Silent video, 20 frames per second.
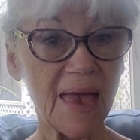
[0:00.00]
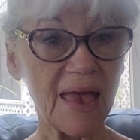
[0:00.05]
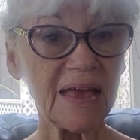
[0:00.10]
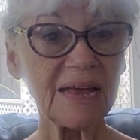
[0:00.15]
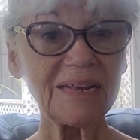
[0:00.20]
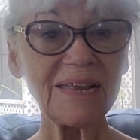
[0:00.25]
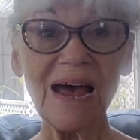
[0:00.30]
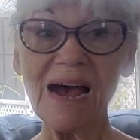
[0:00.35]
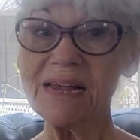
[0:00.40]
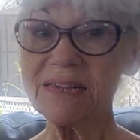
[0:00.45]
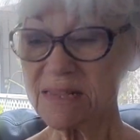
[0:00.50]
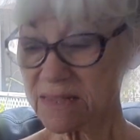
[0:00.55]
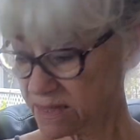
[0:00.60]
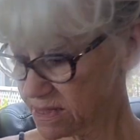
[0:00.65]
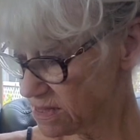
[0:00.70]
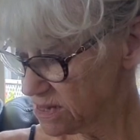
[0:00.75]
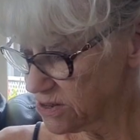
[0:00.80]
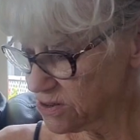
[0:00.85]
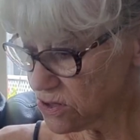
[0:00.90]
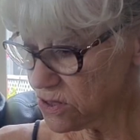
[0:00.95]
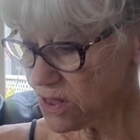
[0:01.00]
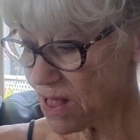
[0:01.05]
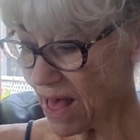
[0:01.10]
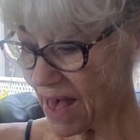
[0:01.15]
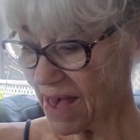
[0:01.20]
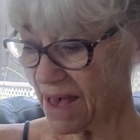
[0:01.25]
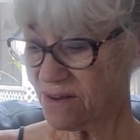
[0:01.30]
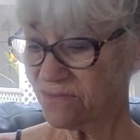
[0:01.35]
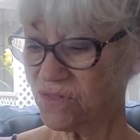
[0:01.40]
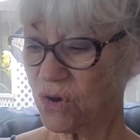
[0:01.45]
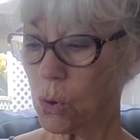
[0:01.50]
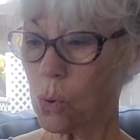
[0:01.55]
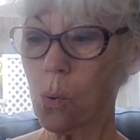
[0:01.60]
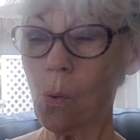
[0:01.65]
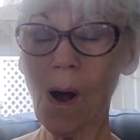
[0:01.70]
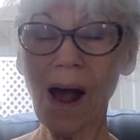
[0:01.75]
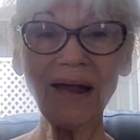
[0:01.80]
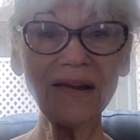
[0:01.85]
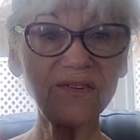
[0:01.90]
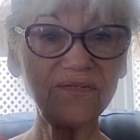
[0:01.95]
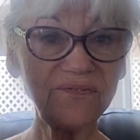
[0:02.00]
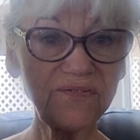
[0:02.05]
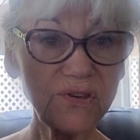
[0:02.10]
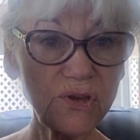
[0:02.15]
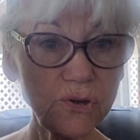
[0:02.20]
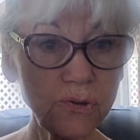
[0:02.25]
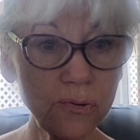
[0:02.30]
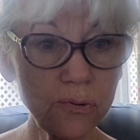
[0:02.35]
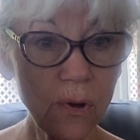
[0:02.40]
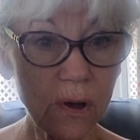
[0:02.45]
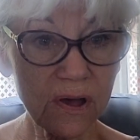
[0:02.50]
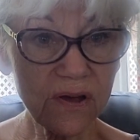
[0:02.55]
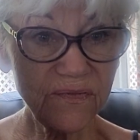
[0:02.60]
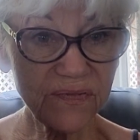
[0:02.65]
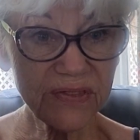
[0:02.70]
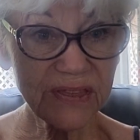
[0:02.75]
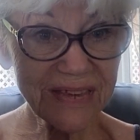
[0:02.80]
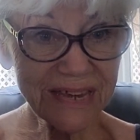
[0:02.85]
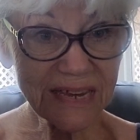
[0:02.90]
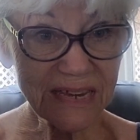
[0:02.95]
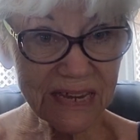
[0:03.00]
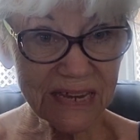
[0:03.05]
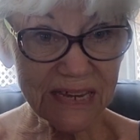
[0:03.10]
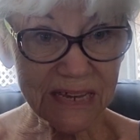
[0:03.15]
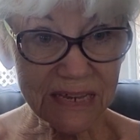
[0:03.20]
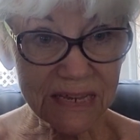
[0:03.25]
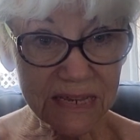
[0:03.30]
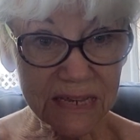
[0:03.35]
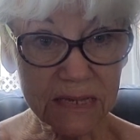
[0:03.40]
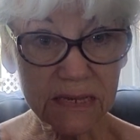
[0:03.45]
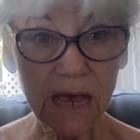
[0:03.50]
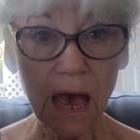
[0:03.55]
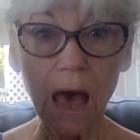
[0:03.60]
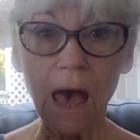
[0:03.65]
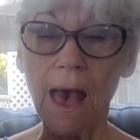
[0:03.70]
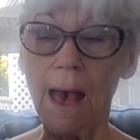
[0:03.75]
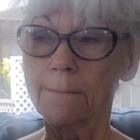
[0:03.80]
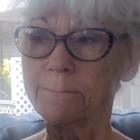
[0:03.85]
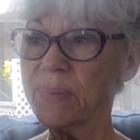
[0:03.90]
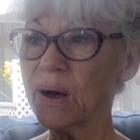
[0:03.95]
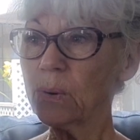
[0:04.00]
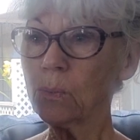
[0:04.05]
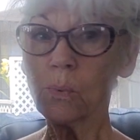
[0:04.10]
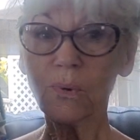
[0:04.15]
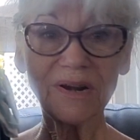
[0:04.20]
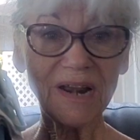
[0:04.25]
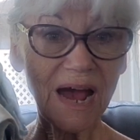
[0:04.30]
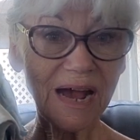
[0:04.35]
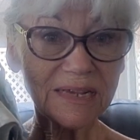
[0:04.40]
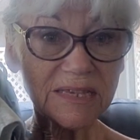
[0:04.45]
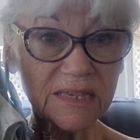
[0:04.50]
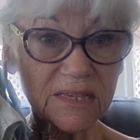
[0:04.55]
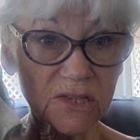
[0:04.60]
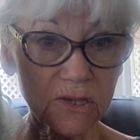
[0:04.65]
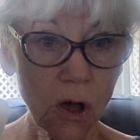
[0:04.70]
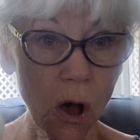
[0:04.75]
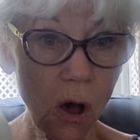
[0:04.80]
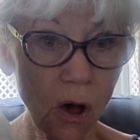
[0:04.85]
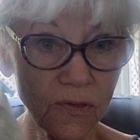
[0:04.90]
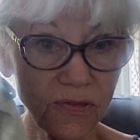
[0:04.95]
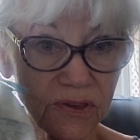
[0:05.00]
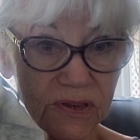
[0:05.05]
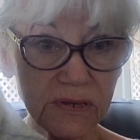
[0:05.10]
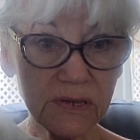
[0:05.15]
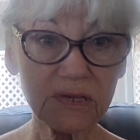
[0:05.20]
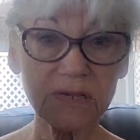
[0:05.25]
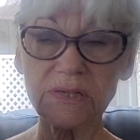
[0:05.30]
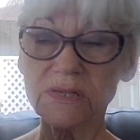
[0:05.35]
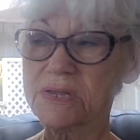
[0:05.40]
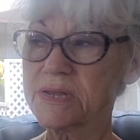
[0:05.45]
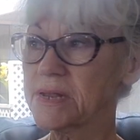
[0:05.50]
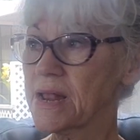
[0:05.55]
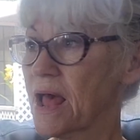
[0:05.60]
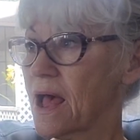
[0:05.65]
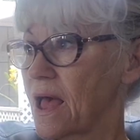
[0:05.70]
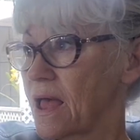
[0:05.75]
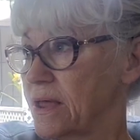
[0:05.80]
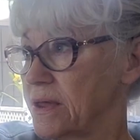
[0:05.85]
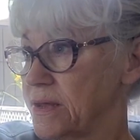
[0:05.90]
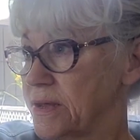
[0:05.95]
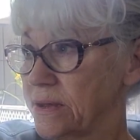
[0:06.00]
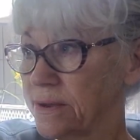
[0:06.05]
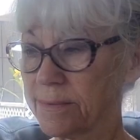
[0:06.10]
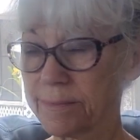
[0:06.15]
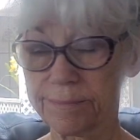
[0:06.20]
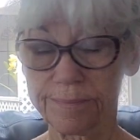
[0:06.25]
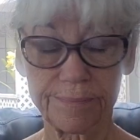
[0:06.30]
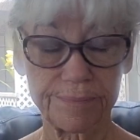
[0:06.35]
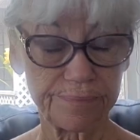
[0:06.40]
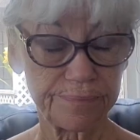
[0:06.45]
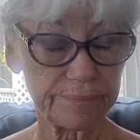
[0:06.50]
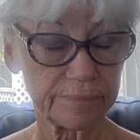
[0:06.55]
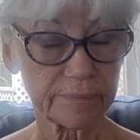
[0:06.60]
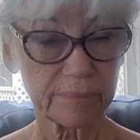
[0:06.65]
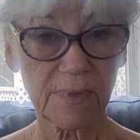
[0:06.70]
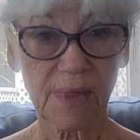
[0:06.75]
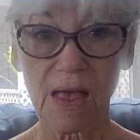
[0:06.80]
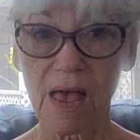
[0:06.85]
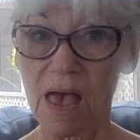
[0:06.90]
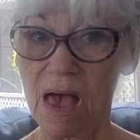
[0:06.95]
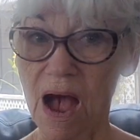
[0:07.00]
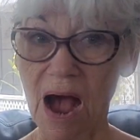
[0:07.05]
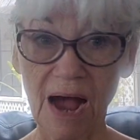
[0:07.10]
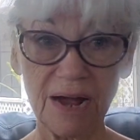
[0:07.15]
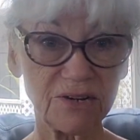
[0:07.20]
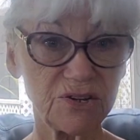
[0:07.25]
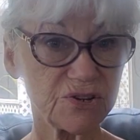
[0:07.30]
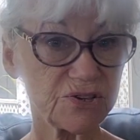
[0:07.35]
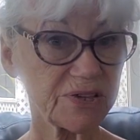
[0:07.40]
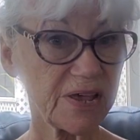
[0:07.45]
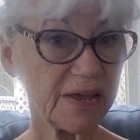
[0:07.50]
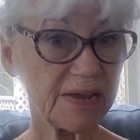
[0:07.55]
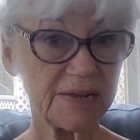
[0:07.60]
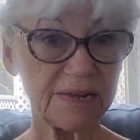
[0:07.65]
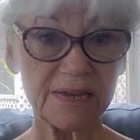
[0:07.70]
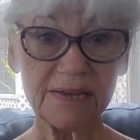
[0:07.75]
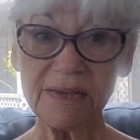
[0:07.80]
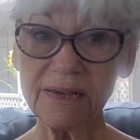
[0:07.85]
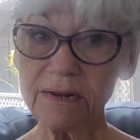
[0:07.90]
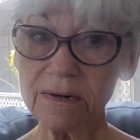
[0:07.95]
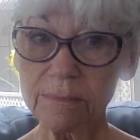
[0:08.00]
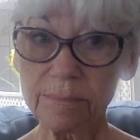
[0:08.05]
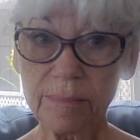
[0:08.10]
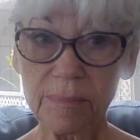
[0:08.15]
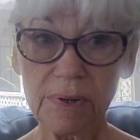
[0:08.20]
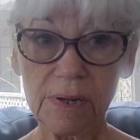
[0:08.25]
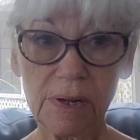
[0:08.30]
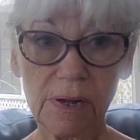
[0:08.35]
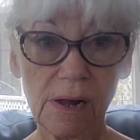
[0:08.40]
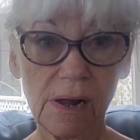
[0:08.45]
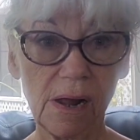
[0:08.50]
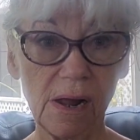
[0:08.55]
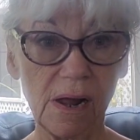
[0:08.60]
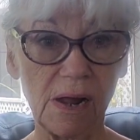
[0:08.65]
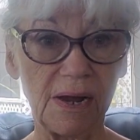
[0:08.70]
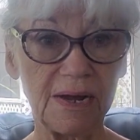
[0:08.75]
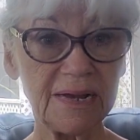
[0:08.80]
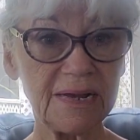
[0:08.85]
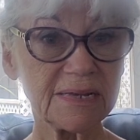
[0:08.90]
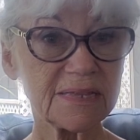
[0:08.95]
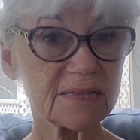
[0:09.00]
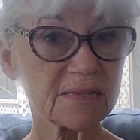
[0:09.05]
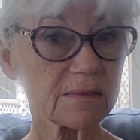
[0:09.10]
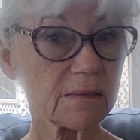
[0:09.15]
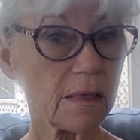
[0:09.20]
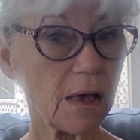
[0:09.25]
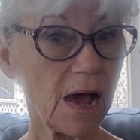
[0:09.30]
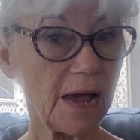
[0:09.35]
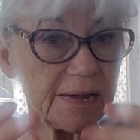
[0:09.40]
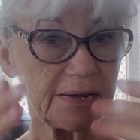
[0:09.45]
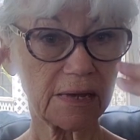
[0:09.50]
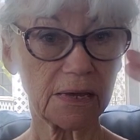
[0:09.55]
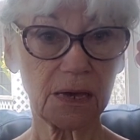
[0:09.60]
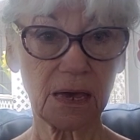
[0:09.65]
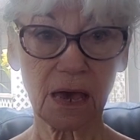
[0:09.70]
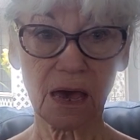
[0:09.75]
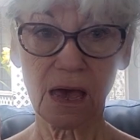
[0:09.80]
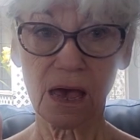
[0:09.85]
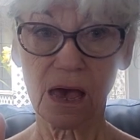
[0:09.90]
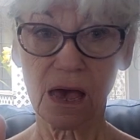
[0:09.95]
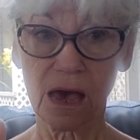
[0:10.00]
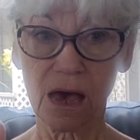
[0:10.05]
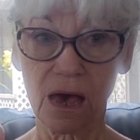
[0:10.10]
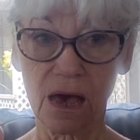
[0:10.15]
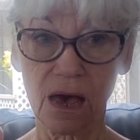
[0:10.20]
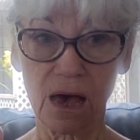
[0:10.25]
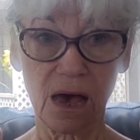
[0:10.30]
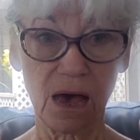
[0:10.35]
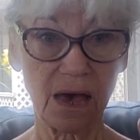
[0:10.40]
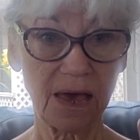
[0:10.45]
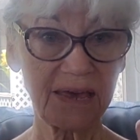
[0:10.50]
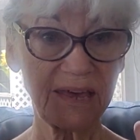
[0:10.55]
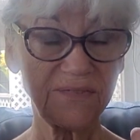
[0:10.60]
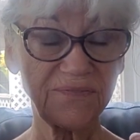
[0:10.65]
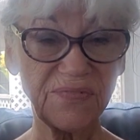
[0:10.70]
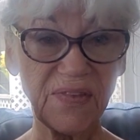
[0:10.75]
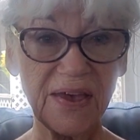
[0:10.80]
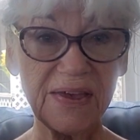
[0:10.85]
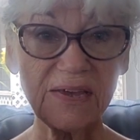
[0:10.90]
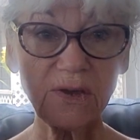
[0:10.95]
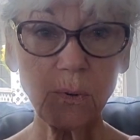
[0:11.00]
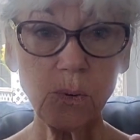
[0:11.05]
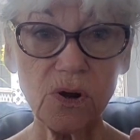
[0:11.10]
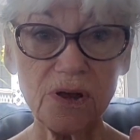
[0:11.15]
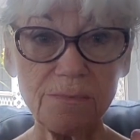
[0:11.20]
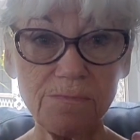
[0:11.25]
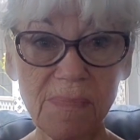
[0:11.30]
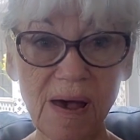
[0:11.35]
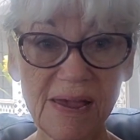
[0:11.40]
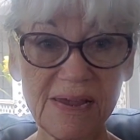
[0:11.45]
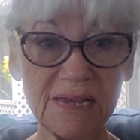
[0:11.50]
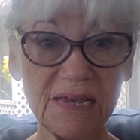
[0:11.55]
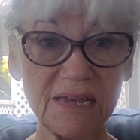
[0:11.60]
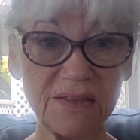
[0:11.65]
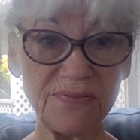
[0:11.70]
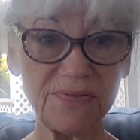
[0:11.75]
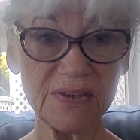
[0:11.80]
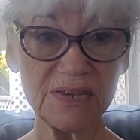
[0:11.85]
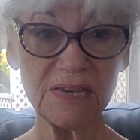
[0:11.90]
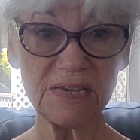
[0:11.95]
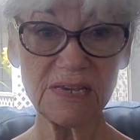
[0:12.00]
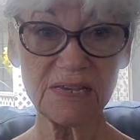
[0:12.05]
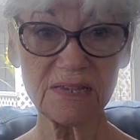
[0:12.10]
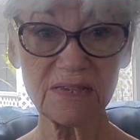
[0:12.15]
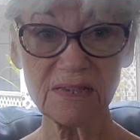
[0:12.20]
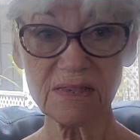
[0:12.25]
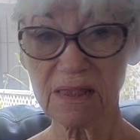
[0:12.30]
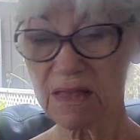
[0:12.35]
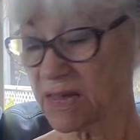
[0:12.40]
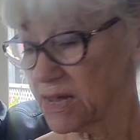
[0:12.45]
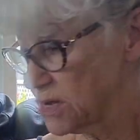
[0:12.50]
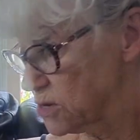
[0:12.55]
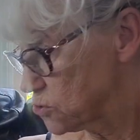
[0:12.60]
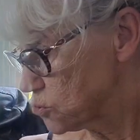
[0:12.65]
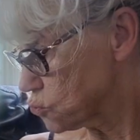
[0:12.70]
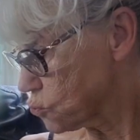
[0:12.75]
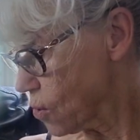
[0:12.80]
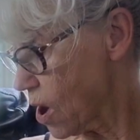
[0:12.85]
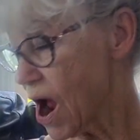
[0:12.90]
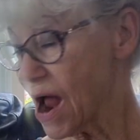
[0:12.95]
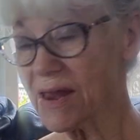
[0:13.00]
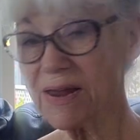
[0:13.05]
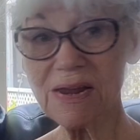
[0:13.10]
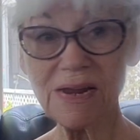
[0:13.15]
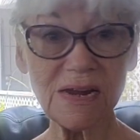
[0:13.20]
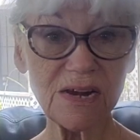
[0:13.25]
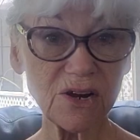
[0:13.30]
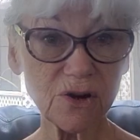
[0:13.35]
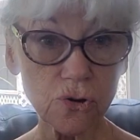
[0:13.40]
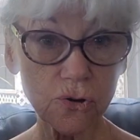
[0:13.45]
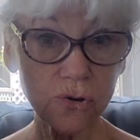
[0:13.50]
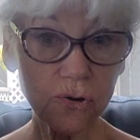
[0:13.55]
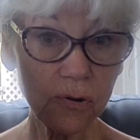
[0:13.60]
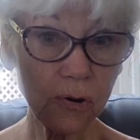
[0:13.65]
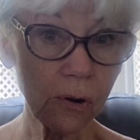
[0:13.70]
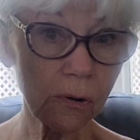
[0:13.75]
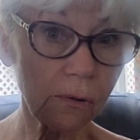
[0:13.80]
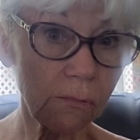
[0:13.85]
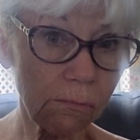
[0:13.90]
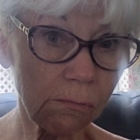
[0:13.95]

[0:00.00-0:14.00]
and I still have quite a few of these. But when I saw these today, I just had to get them. It's like, if they quit making these things right here,